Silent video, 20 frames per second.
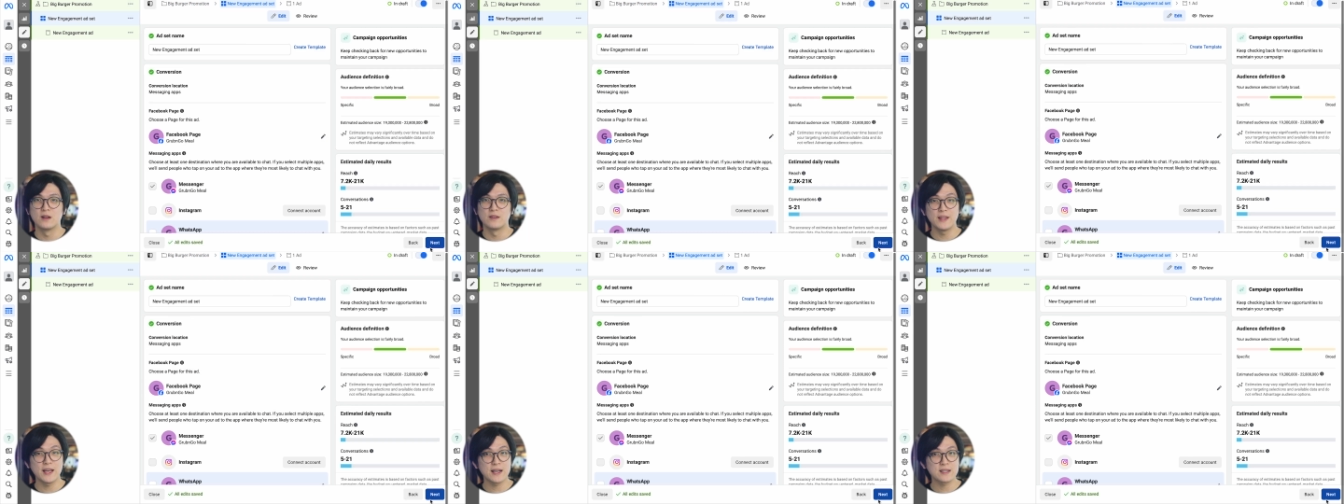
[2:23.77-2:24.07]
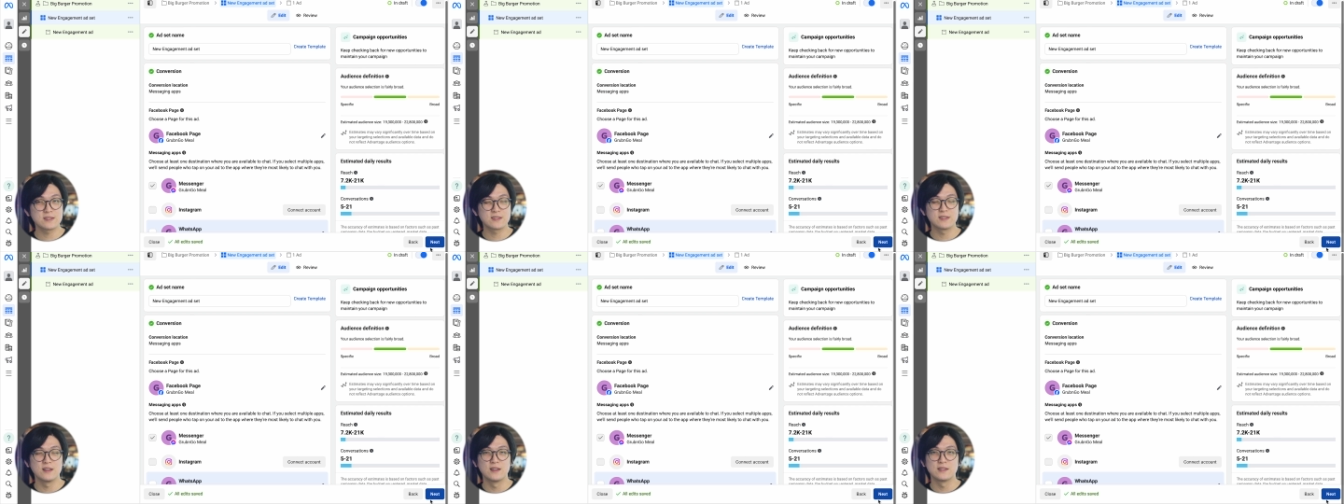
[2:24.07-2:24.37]

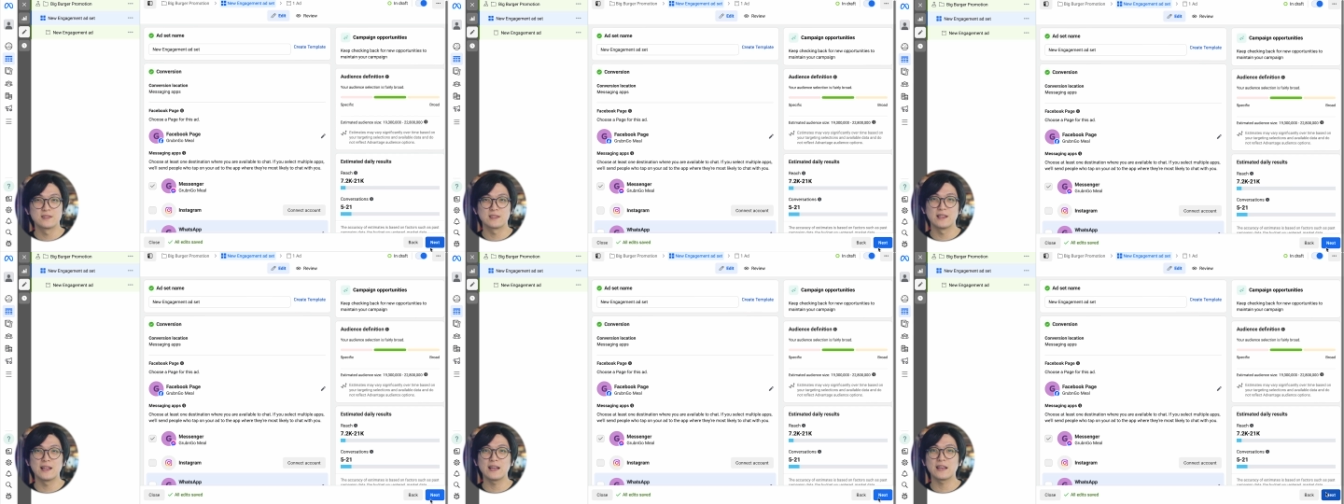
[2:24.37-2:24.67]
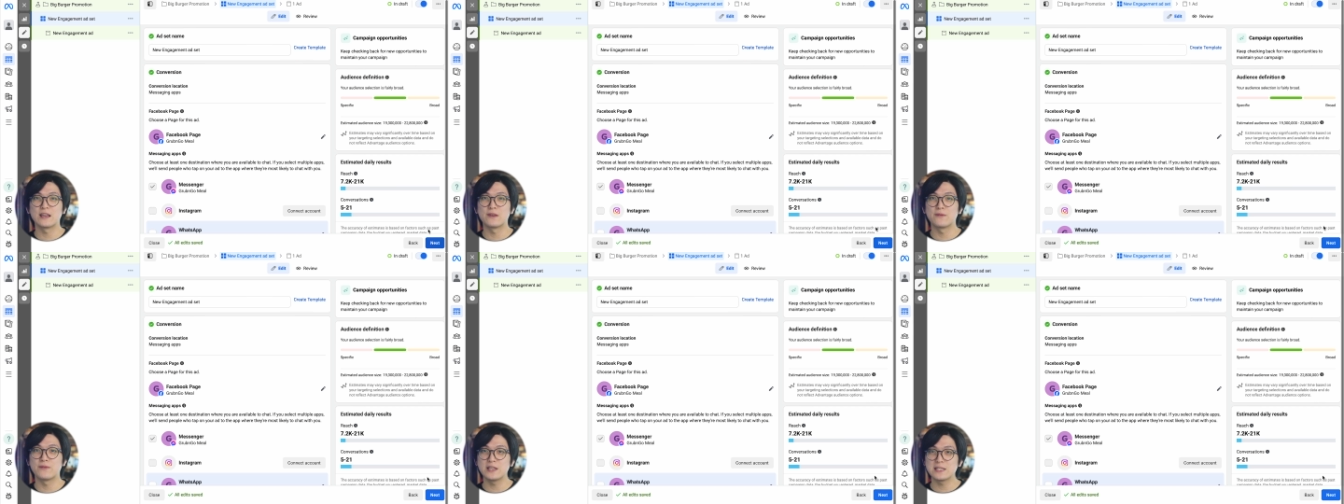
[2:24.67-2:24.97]
Next,
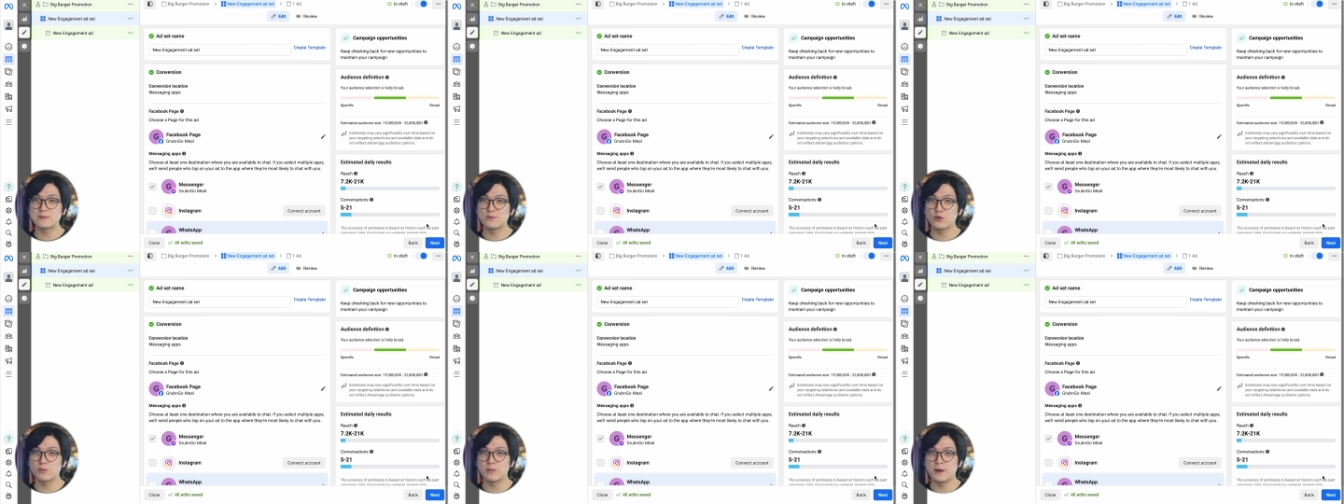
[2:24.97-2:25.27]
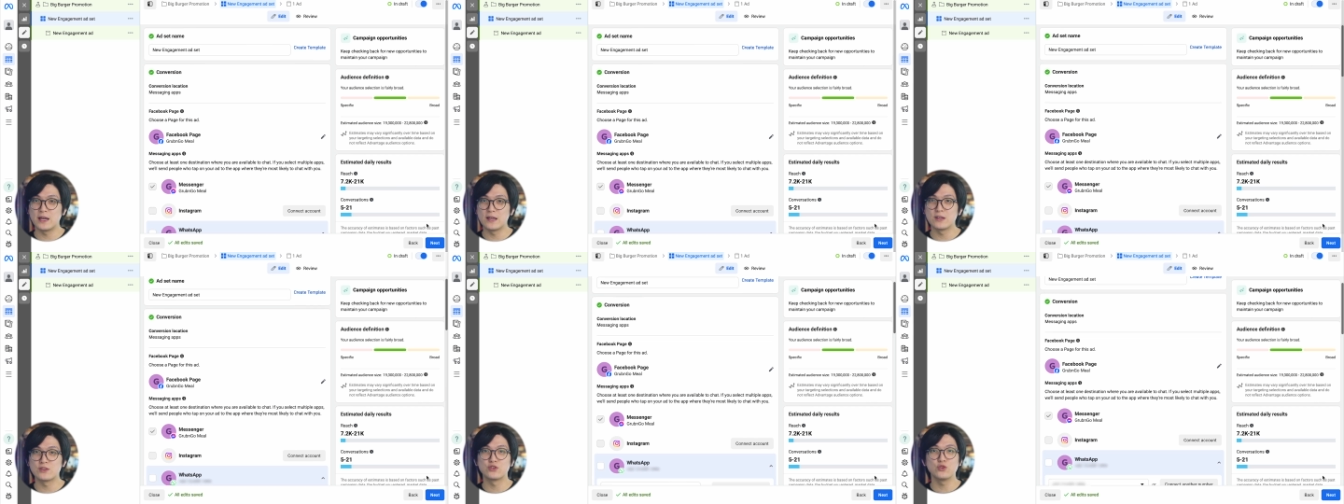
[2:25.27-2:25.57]
select a Facebook
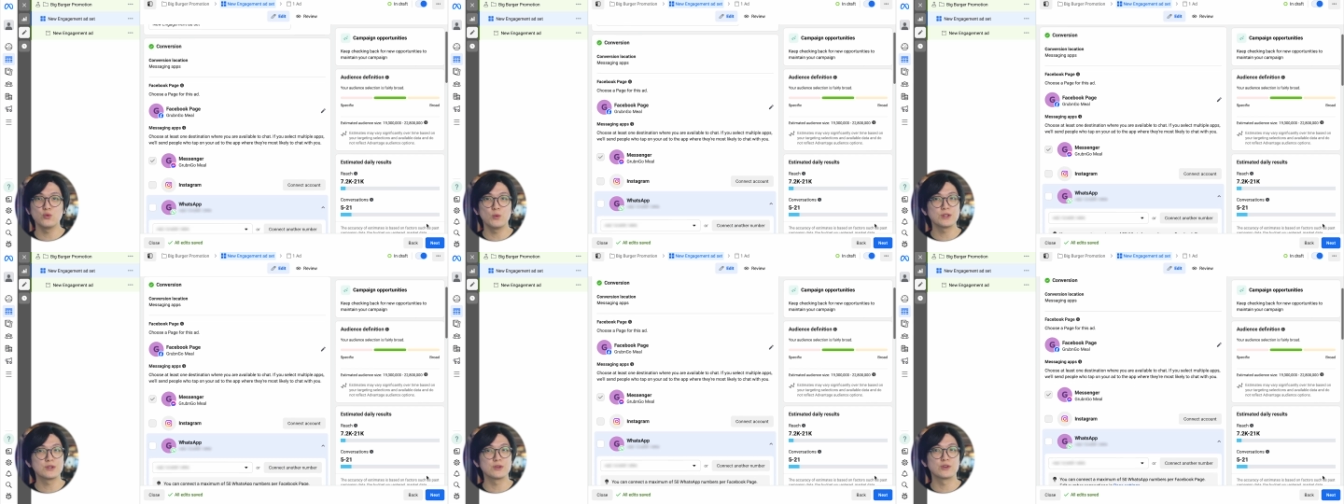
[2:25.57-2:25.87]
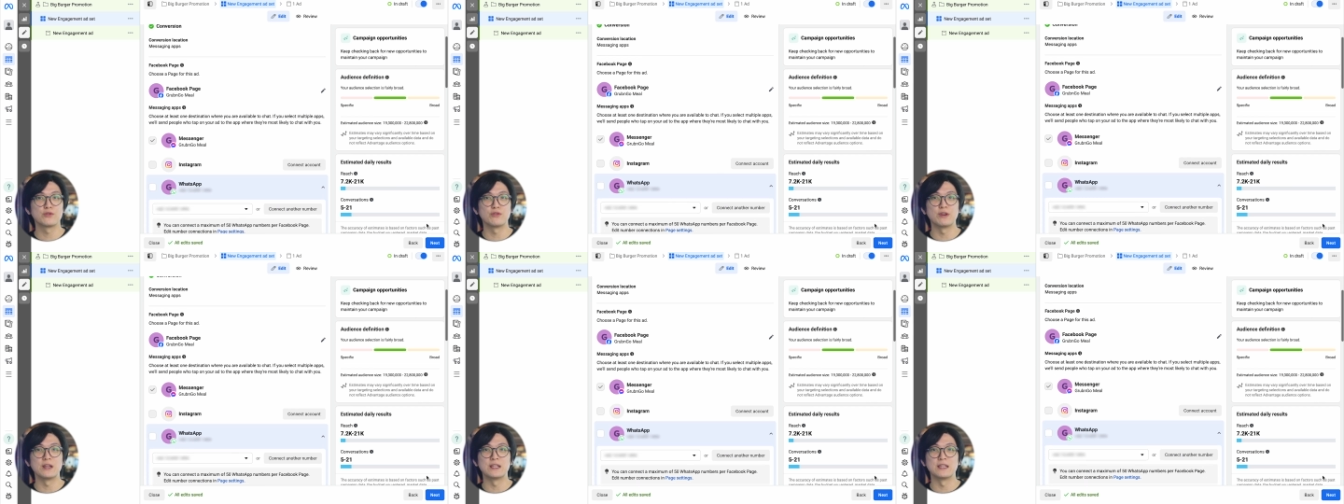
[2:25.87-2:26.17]
page you want to
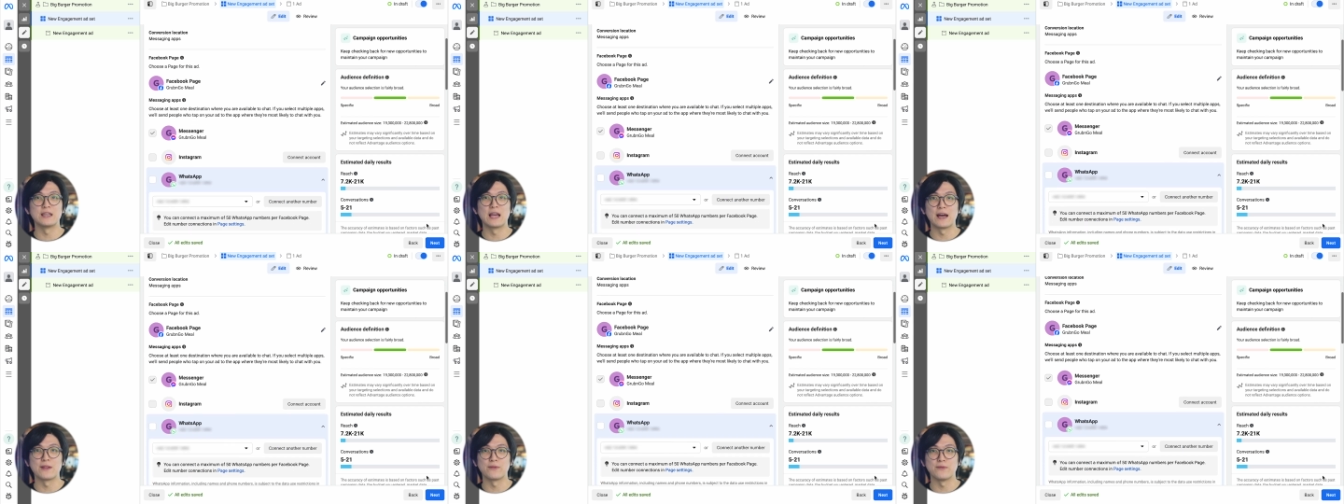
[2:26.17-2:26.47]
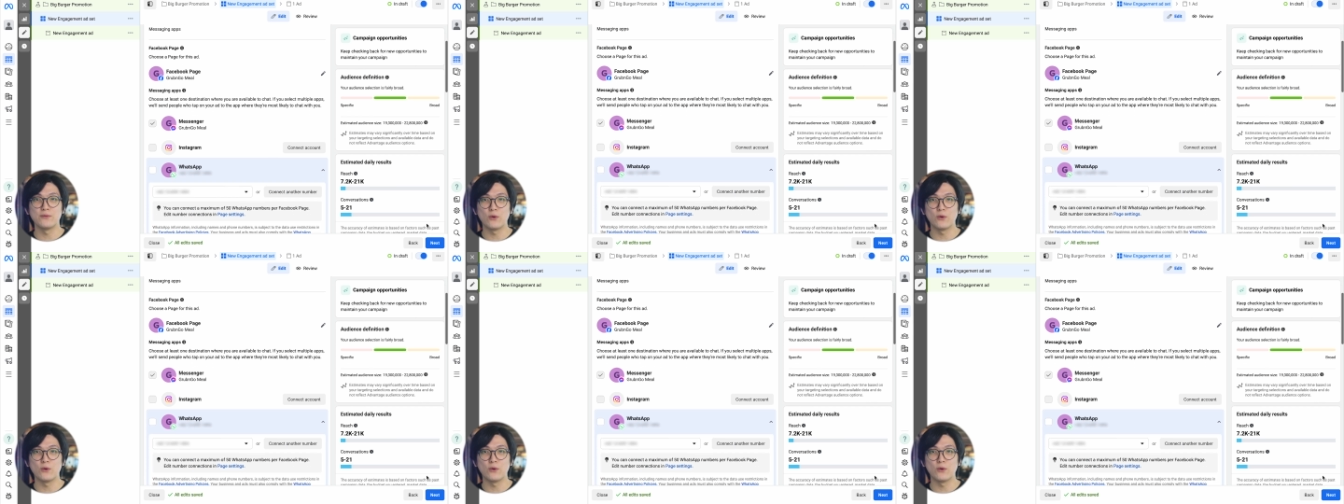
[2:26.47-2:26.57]
create the ad